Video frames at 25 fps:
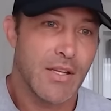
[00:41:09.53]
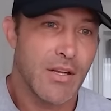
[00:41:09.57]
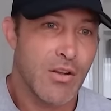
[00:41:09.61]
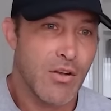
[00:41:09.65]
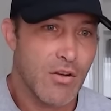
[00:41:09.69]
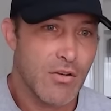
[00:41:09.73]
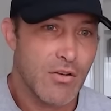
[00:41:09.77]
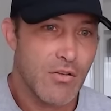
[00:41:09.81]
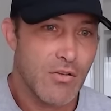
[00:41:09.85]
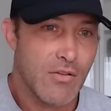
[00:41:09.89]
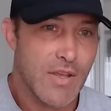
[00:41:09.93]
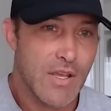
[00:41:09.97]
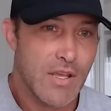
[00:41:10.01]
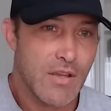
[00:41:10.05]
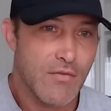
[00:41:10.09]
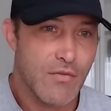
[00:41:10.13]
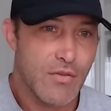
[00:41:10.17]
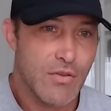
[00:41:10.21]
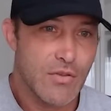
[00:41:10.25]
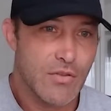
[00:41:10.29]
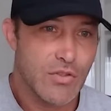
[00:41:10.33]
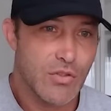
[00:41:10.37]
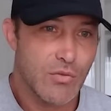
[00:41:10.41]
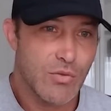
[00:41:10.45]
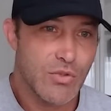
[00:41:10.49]
Leonardo, thank you
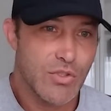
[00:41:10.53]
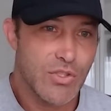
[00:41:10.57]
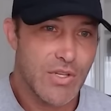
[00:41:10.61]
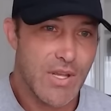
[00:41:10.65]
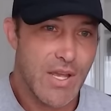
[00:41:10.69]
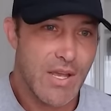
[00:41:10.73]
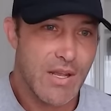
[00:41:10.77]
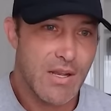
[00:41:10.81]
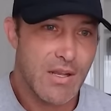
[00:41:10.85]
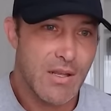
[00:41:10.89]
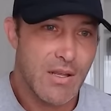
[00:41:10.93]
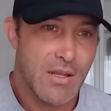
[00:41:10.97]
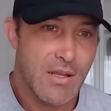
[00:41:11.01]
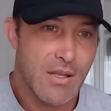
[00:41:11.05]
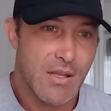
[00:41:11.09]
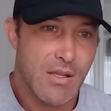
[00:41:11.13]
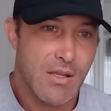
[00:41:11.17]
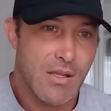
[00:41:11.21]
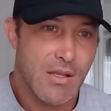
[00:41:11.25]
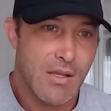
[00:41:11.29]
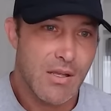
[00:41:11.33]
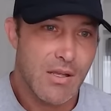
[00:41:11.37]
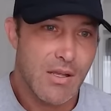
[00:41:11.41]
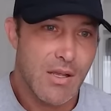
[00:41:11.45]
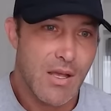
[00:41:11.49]
for the super chat.
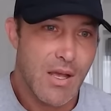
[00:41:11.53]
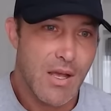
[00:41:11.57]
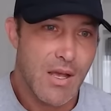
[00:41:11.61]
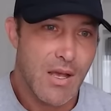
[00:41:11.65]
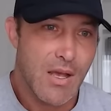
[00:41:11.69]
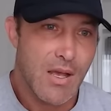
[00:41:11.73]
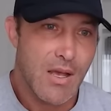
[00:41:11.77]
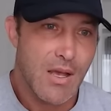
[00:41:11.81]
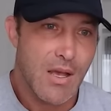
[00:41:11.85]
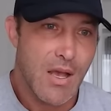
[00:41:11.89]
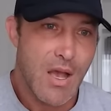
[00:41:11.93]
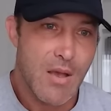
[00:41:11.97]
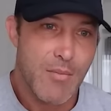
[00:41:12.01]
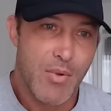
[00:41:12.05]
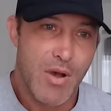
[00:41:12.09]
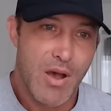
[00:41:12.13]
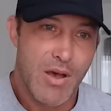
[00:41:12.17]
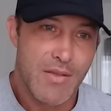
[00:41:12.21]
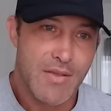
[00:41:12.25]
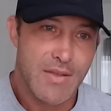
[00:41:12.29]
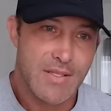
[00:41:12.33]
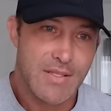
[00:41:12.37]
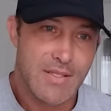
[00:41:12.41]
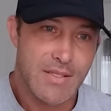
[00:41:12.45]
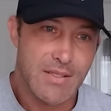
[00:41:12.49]

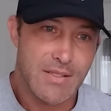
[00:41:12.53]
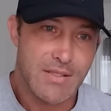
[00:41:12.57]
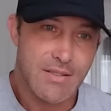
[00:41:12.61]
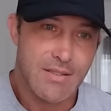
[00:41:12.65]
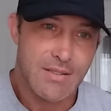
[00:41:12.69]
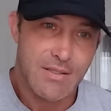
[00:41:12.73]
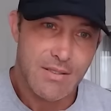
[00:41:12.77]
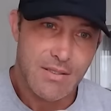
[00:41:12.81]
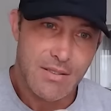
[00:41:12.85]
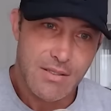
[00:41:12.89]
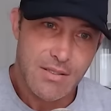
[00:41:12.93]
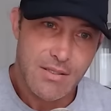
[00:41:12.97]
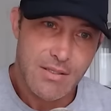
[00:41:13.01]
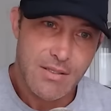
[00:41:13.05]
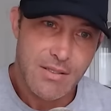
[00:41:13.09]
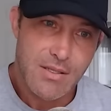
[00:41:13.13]
Hypothesis: